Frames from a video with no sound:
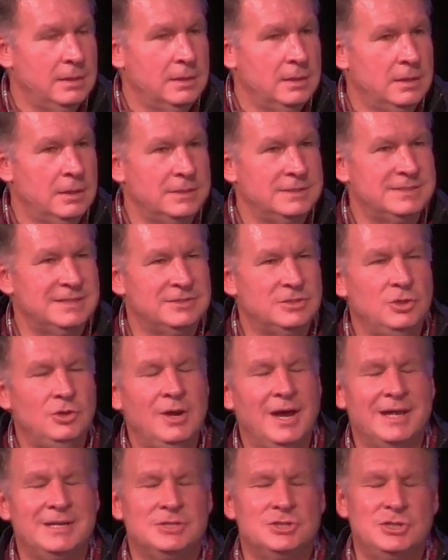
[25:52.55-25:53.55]
He says, you
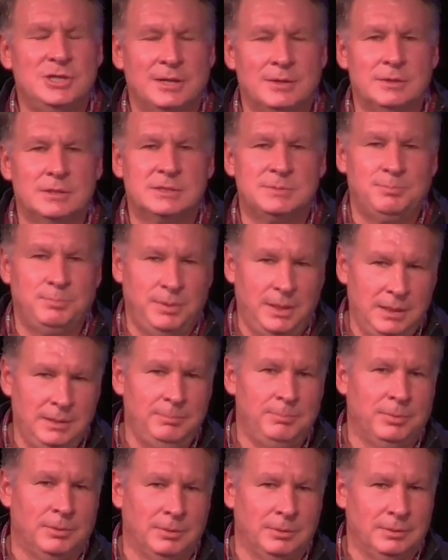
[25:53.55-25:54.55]
got generous
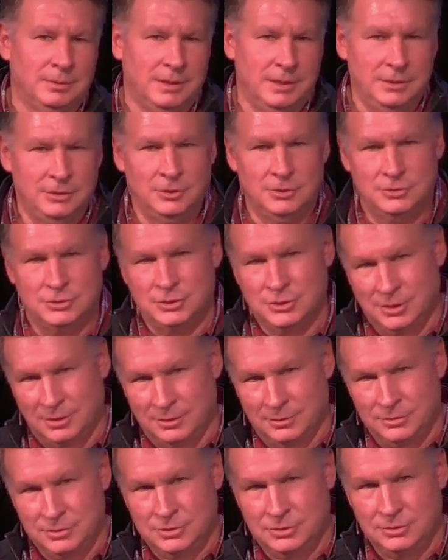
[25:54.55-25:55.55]
people in your
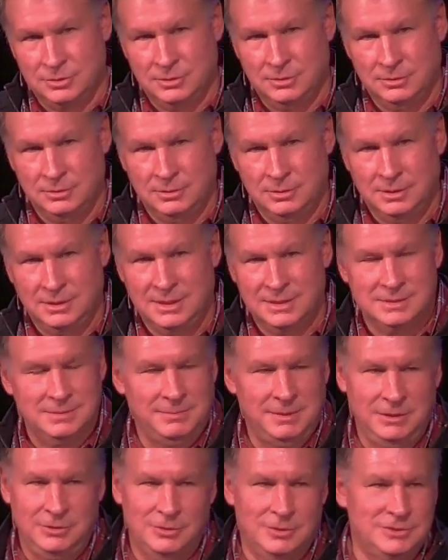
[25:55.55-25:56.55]
church. It doesn't
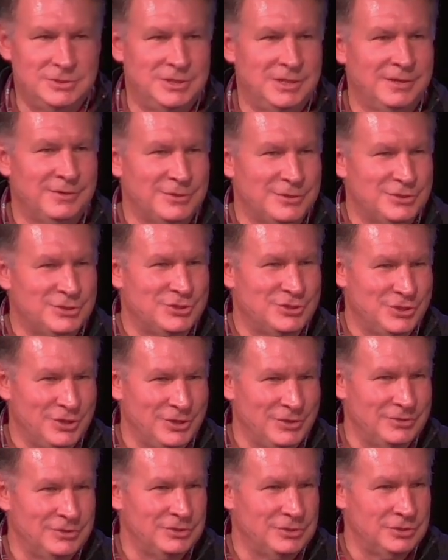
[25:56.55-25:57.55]
mean you're a generous
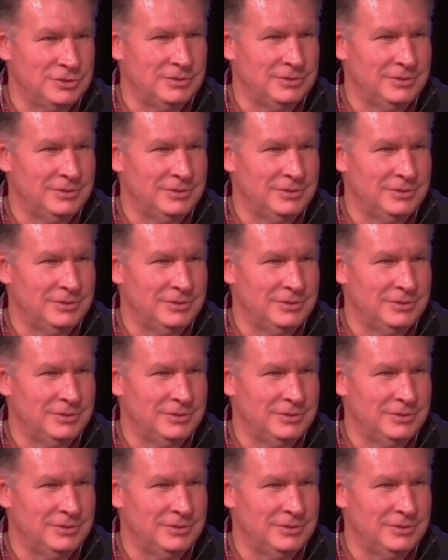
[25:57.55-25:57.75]
church.